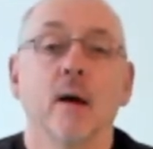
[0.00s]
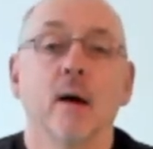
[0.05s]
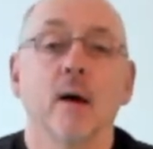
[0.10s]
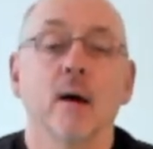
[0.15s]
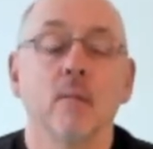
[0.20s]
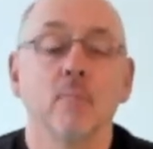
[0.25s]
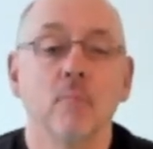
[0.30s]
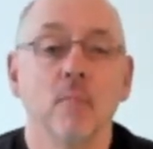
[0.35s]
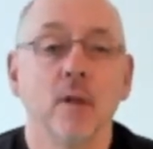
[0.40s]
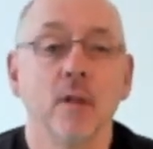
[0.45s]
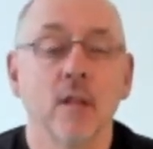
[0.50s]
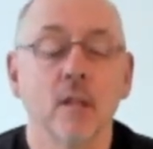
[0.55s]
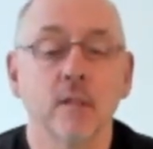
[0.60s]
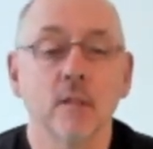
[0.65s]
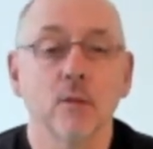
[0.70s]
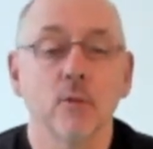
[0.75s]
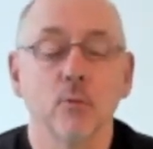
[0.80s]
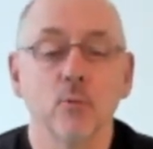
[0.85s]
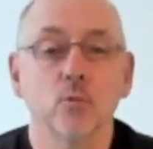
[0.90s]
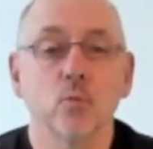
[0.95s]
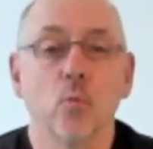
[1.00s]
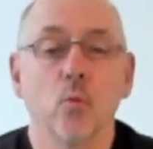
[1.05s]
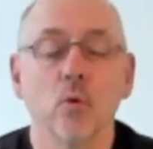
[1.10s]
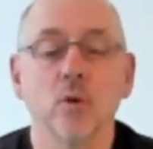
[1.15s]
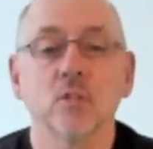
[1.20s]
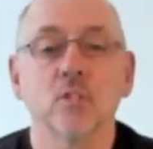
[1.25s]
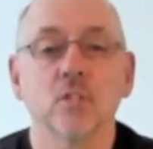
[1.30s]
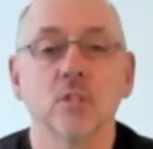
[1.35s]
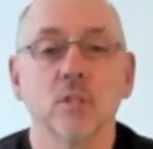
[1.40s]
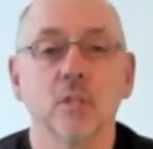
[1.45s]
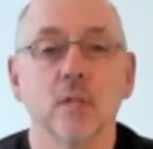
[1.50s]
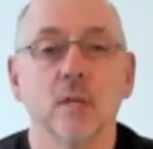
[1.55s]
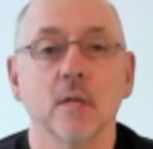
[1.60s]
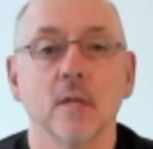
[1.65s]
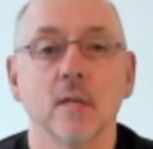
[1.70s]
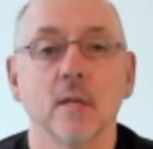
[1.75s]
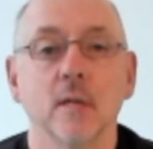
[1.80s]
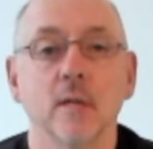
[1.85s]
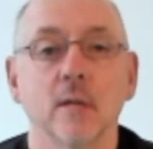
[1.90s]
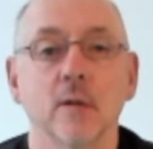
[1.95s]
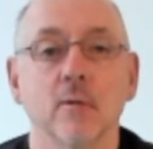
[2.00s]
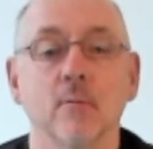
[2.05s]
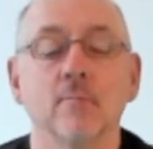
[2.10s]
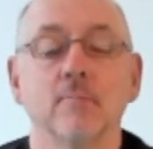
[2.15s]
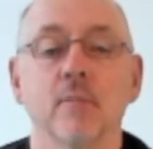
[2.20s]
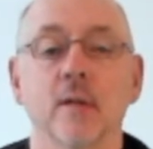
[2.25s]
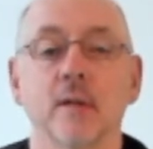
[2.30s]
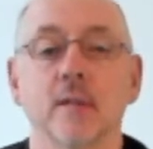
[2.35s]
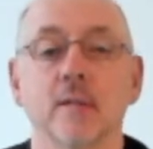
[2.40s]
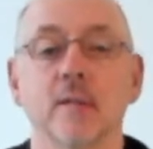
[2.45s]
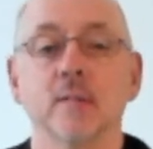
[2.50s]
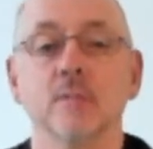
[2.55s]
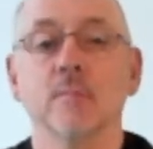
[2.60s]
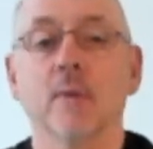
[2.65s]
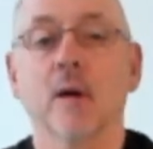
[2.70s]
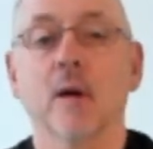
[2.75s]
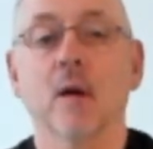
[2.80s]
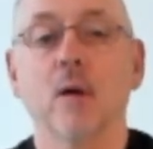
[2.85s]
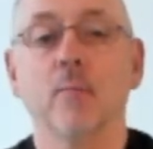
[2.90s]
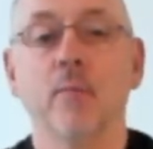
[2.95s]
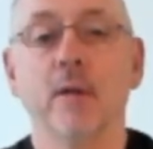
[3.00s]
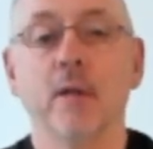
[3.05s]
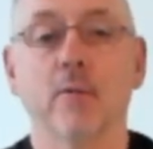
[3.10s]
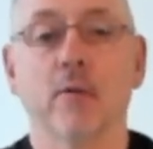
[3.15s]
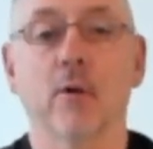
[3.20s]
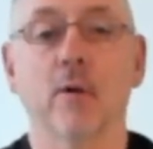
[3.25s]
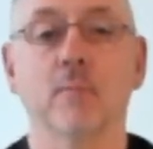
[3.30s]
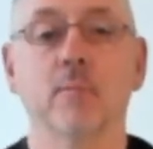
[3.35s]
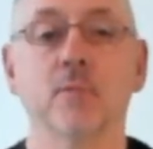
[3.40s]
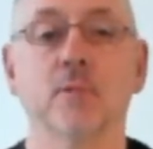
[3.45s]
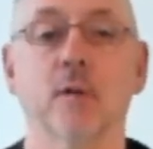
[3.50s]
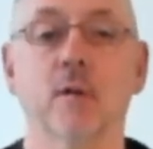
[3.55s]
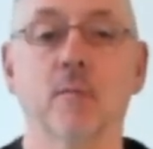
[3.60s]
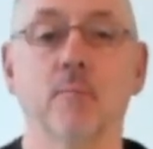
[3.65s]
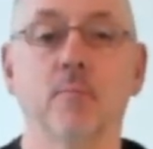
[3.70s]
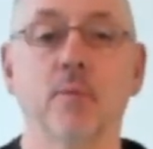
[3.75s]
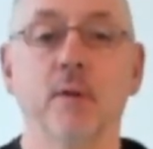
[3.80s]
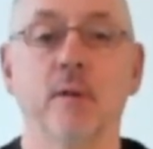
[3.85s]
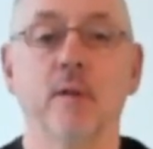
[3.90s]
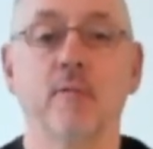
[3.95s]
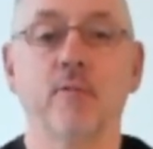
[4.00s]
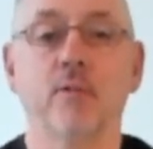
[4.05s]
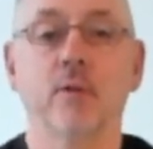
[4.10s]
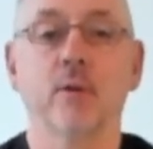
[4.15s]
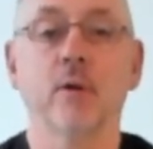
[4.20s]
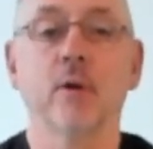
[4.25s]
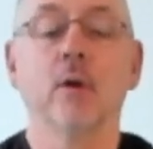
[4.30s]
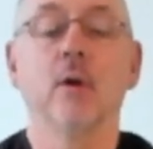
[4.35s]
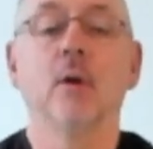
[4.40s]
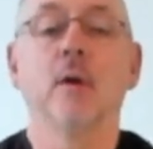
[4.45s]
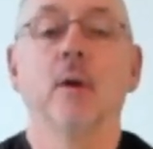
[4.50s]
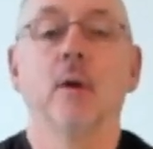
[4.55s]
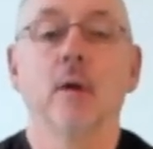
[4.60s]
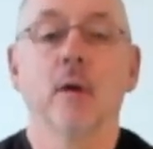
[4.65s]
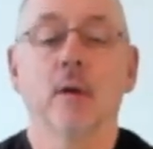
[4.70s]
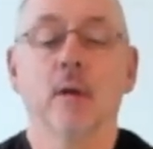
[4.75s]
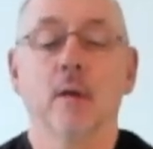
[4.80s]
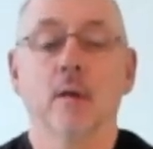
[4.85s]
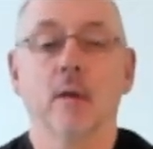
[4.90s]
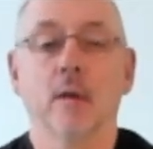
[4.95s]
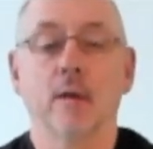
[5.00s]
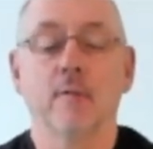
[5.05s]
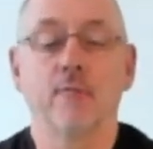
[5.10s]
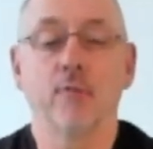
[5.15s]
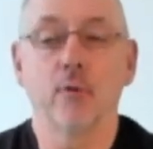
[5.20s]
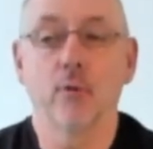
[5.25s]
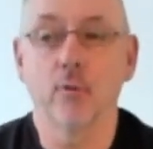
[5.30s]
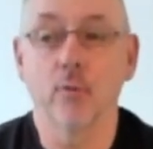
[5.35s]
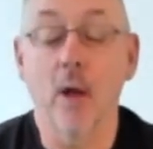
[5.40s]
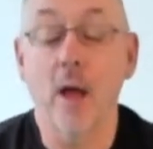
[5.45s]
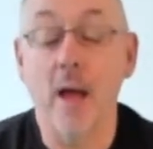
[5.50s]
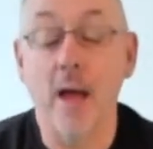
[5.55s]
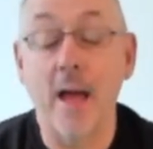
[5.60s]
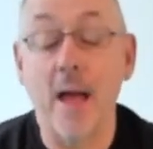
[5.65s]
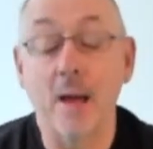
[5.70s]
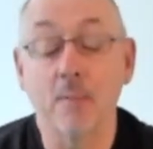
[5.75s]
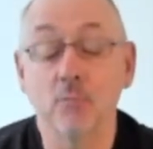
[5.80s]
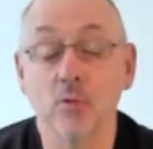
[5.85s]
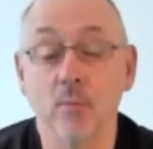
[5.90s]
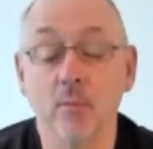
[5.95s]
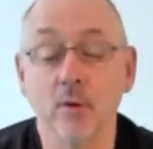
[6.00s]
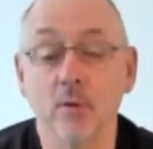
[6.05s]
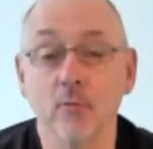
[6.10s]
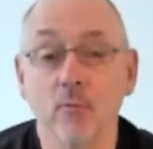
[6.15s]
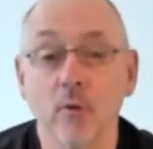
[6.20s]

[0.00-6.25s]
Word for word: Um, nothing looks worse than, you know, like, doesn't matter how big your arms are, but if you if your abdomen